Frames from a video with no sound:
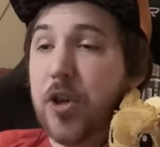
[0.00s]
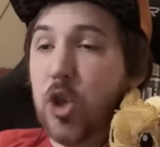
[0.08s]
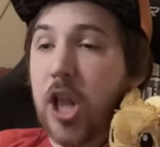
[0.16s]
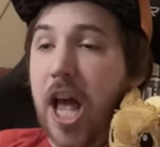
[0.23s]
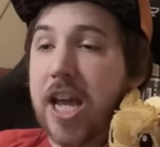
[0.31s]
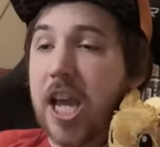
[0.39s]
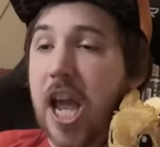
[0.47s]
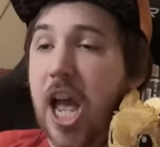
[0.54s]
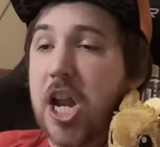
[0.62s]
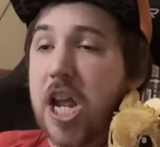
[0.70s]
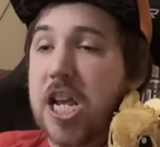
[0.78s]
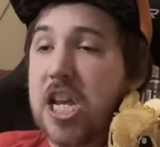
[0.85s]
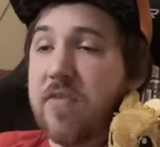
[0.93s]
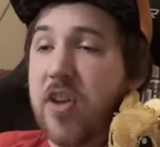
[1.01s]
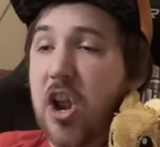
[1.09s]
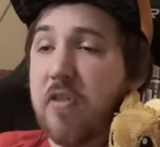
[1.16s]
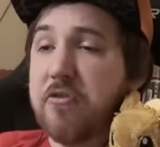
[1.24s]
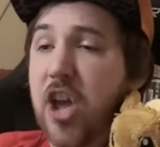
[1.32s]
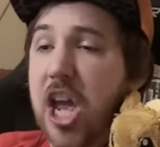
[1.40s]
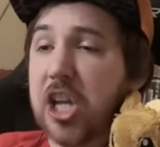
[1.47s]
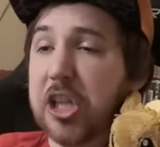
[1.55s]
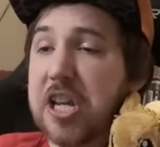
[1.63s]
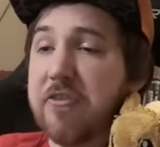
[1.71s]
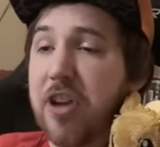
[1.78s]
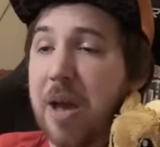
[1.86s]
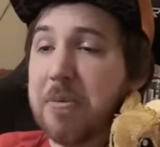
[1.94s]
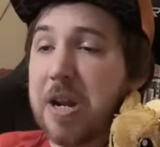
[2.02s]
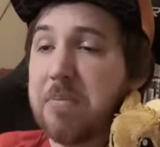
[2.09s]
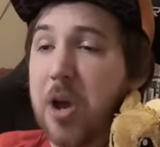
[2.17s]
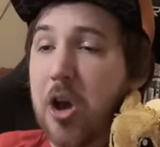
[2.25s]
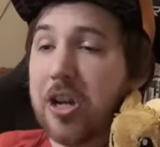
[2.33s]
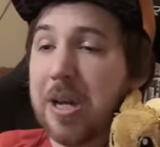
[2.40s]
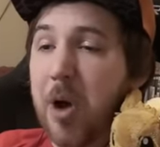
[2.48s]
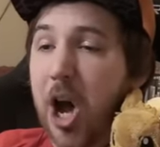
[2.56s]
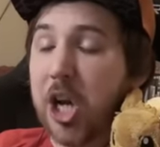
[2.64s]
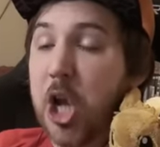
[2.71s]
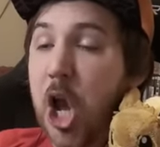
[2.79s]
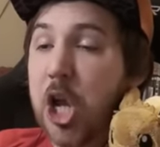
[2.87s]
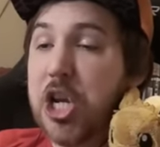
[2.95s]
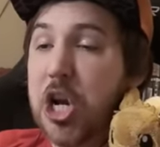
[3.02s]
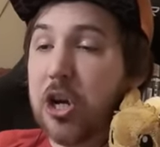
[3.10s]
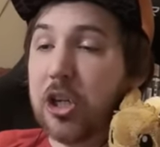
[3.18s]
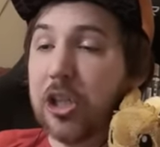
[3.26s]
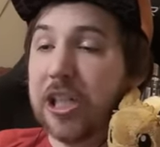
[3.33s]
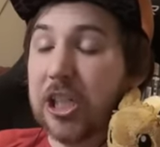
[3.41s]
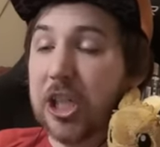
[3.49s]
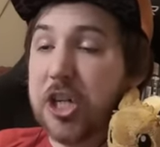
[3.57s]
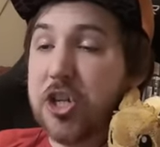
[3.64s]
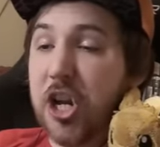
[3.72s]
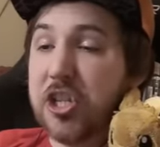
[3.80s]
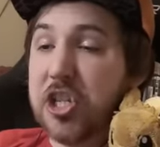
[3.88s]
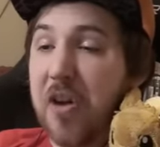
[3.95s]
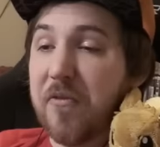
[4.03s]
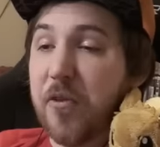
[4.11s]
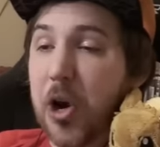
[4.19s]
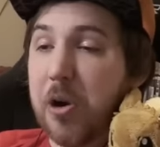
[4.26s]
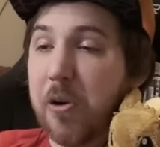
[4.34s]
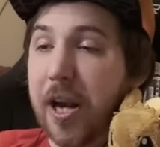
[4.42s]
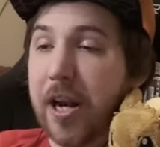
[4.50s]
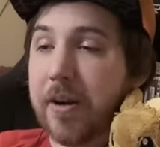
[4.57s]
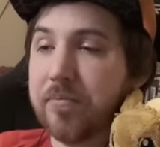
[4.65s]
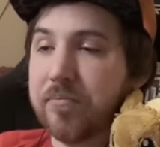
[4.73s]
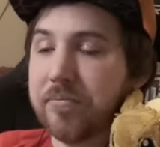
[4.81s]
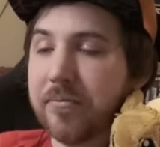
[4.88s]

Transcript: you like an even vaguely feminine Pokemon, you're clearly just a furry.